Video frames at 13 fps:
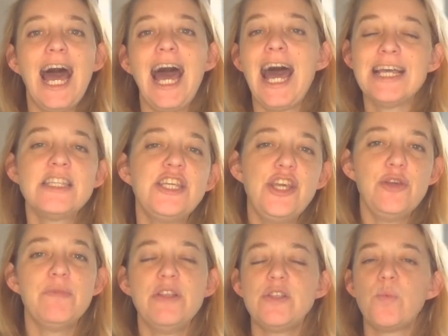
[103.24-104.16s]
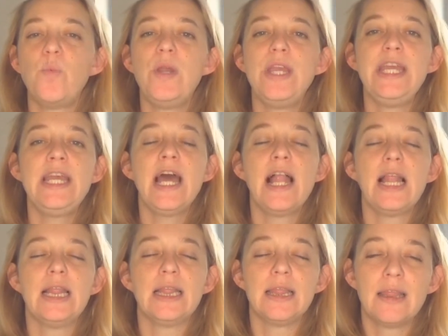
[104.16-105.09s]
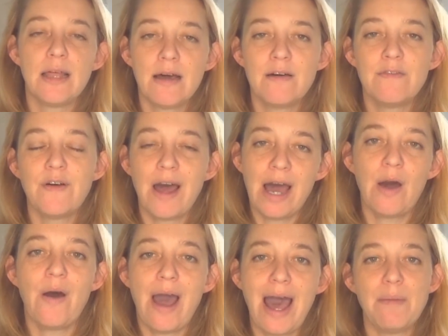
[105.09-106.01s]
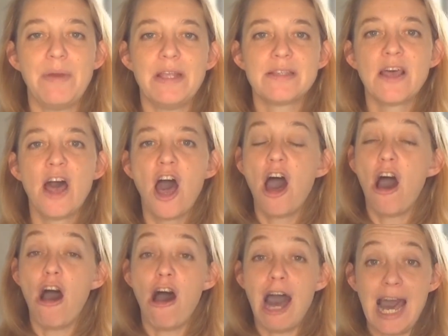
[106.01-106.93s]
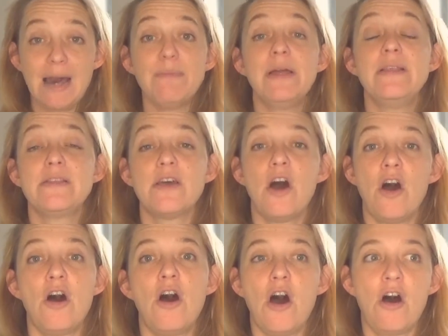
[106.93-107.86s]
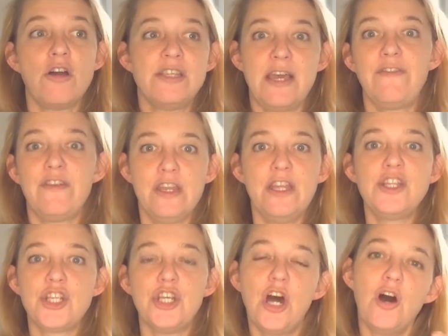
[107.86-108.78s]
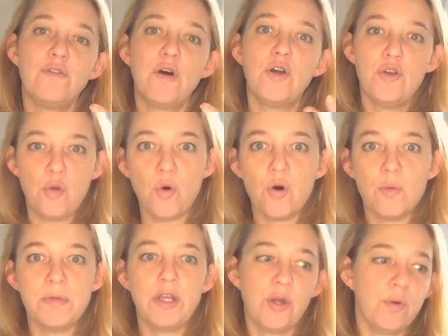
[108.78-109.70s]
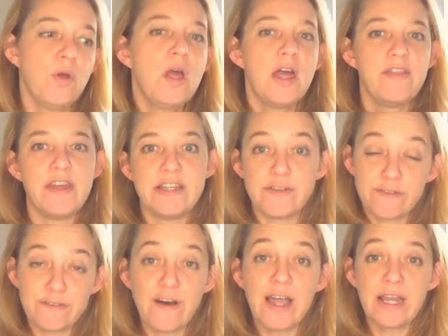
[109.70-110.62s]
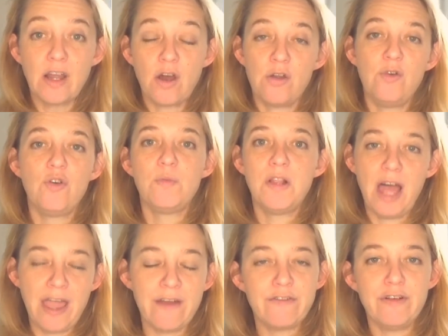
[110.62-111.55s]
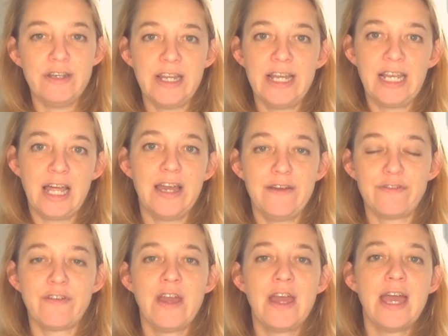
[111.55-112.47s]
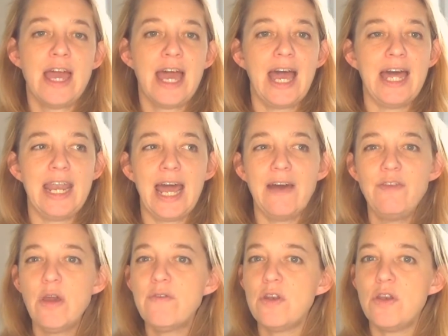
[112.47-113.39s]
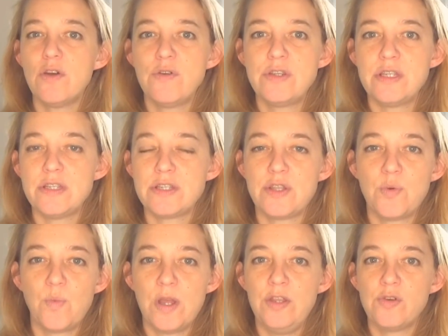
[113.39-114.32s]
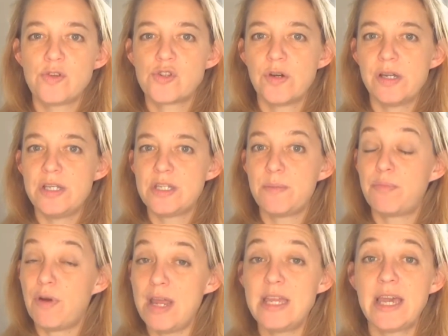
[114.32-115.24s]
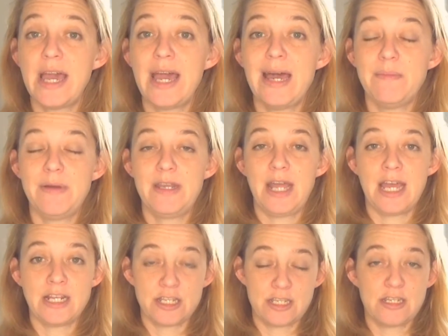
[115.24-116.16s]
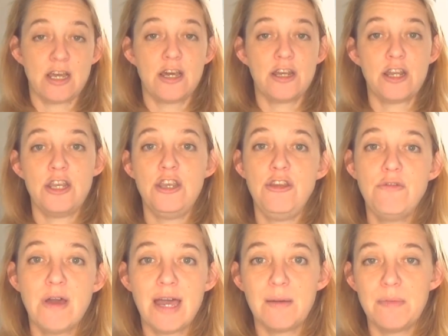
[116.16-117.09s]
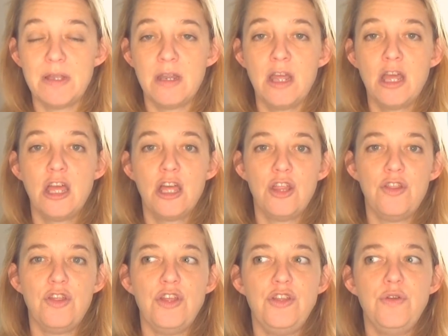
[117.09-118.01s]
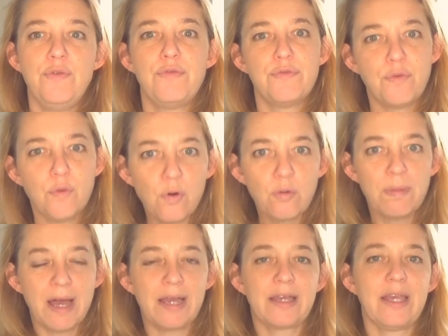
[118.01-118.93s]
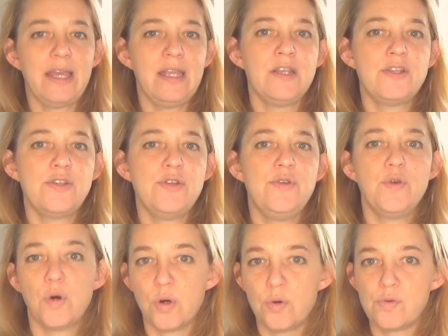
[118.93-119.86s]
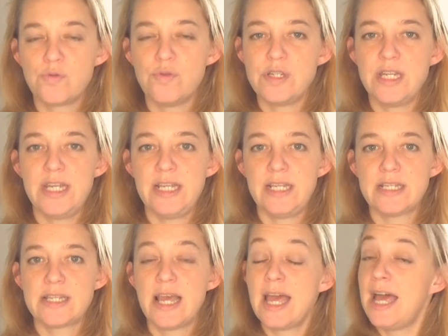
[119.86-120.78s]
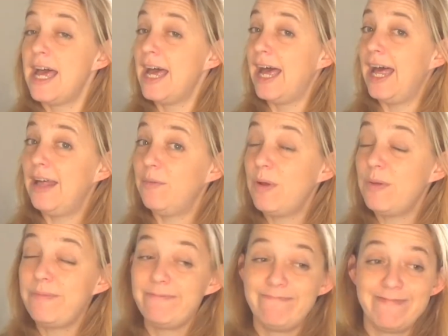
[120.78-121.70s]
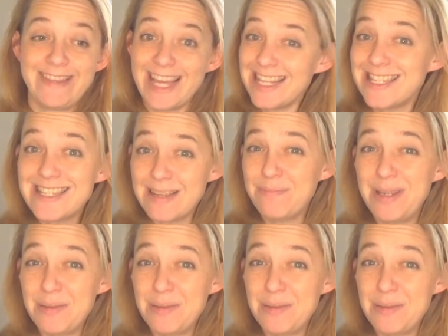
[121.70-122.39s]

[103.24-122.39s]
As humans, we love our habits. Our habits are our definition of our norm. They define our normal everyday life. And have you ever noticed that when you're trying to break a habit and to start a new habit, that you fall back into your old routines? Well, that's simply